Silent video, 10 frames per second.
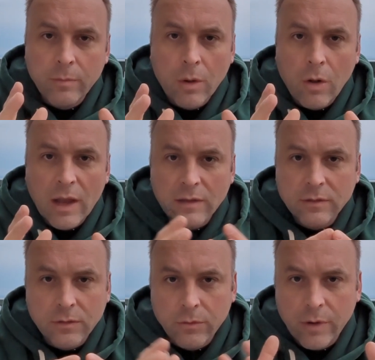ball has
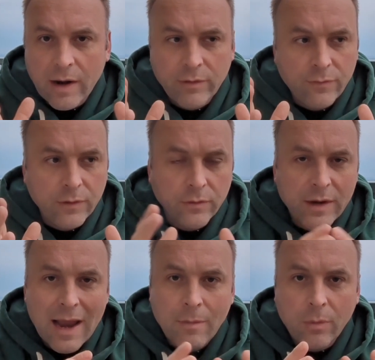its own gravity field, an
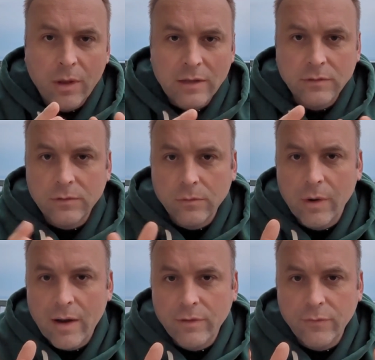apple has its own
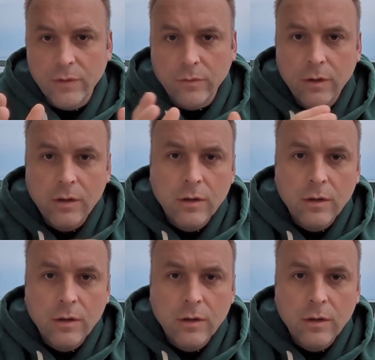gravity field.